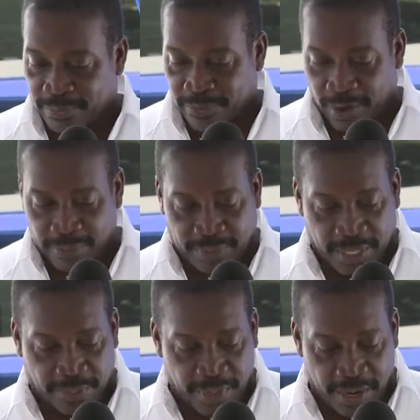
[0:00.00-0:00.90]
from
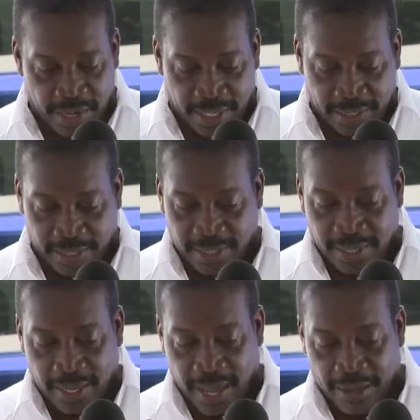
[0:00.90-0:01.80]
St. Mary.
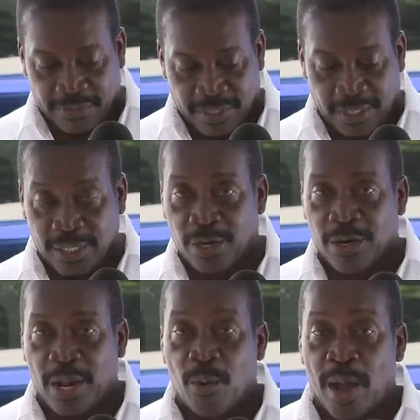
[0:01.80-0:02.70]
I haven't seen
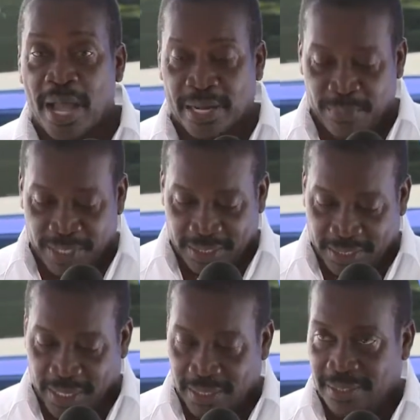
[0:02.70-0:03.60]
her in a while,
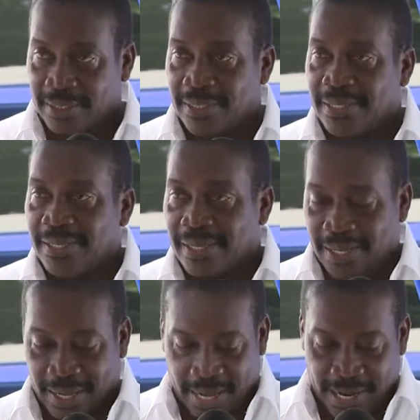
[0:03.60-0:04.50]
Minister,
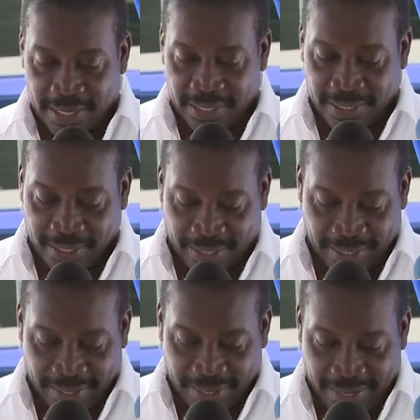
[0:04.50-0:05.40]
and
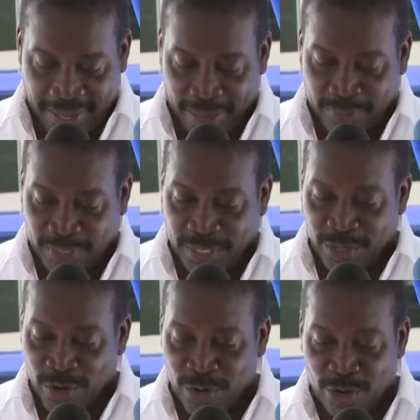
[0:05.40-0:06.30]
I'm
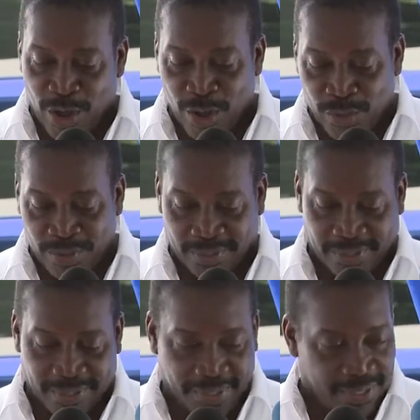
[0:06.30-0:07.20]
seeing her now.
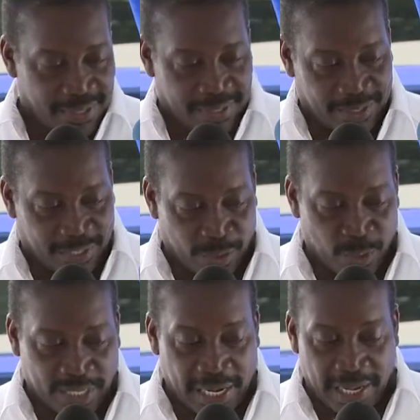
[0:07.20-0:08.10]
She
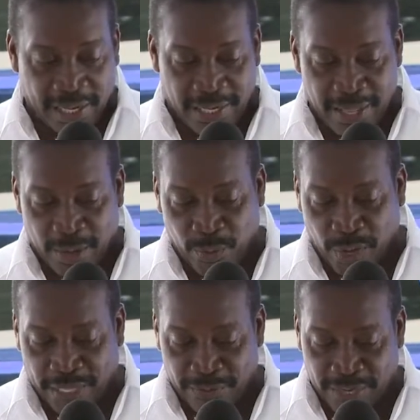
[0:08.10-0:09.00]
was a lady that
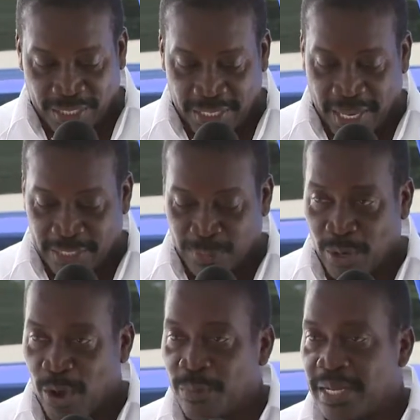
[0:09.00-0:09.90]
whatever she has
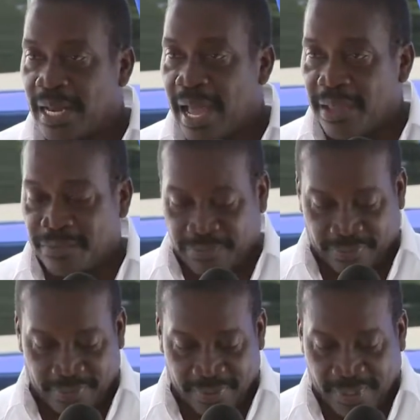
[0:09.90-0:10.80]
become in life,
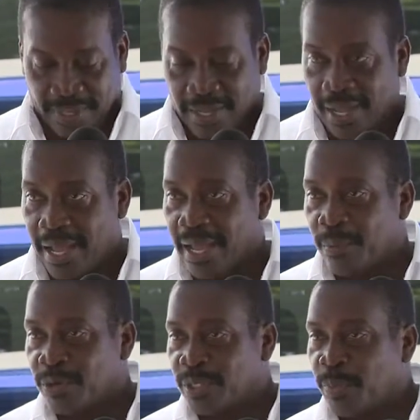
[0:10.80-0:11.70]
I
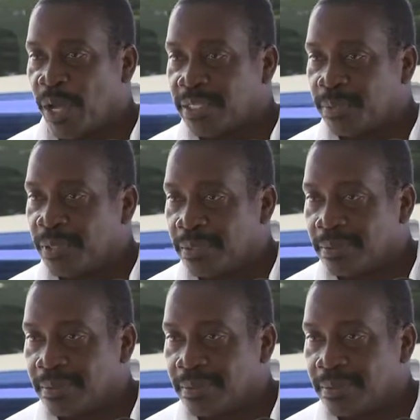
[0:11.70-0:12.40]
am responsible.